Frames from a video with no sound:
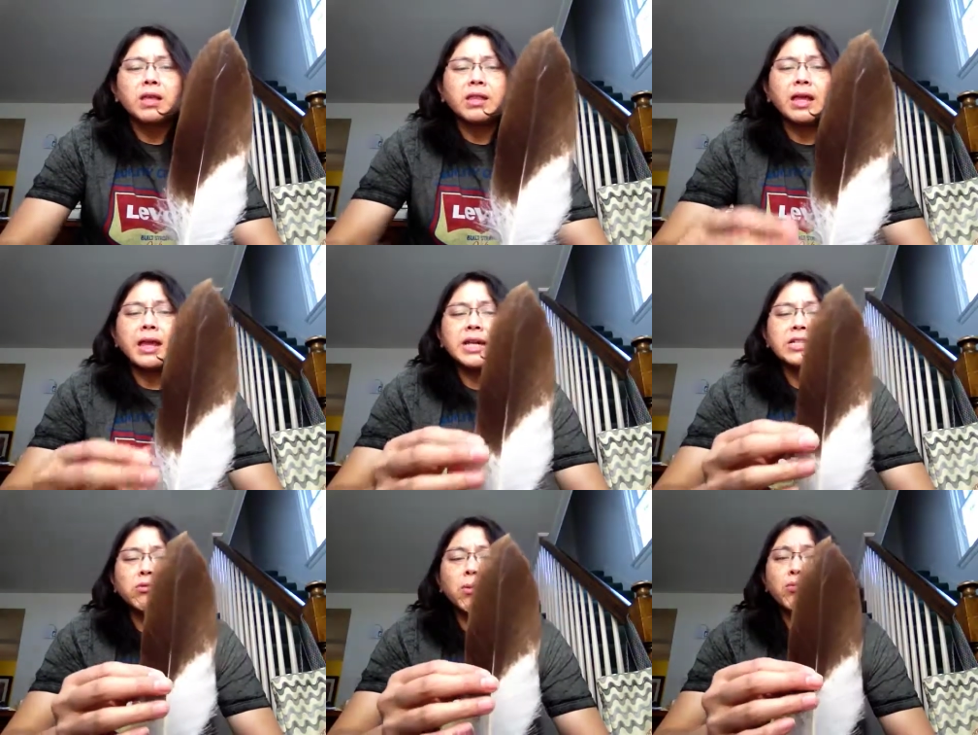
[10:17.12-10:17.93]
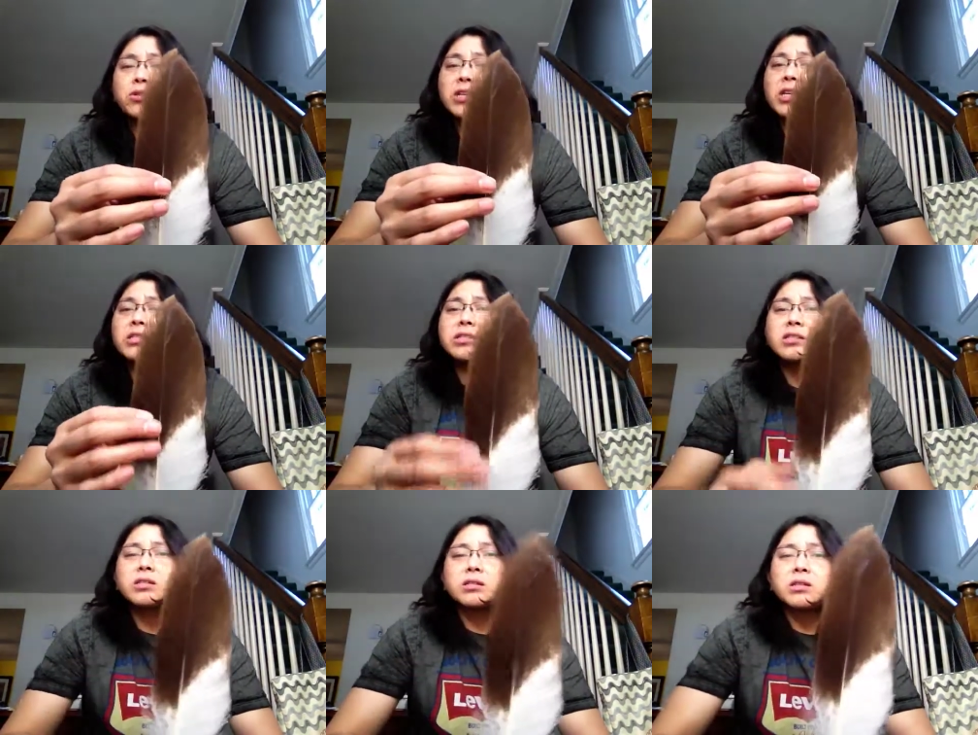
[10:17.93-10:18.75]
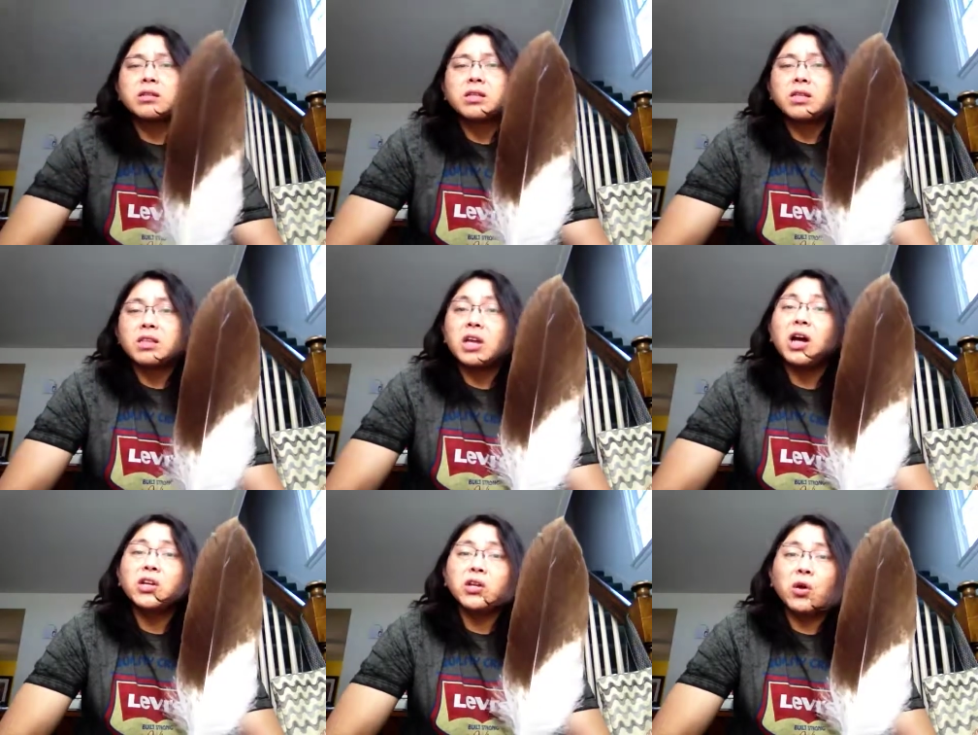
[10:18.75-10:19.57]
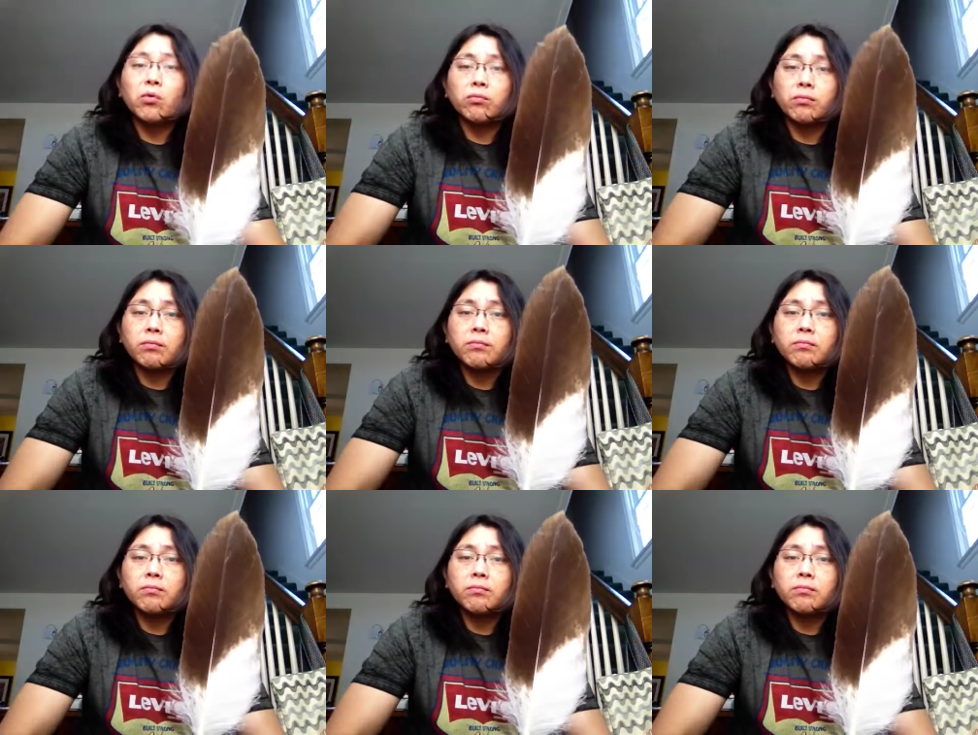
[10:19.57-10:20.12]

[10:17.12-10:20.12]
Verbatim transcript: that actually represents the unknown.